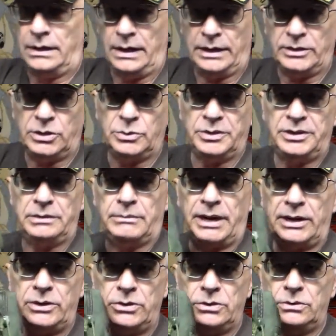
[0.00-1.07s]
and go into
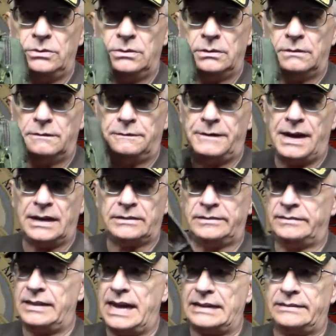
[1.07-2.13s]
my new Fox
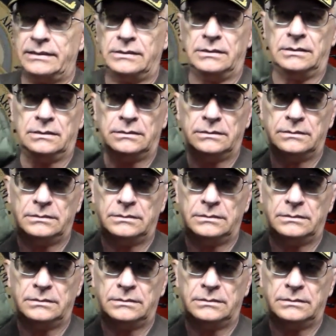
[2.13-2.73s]
Tactical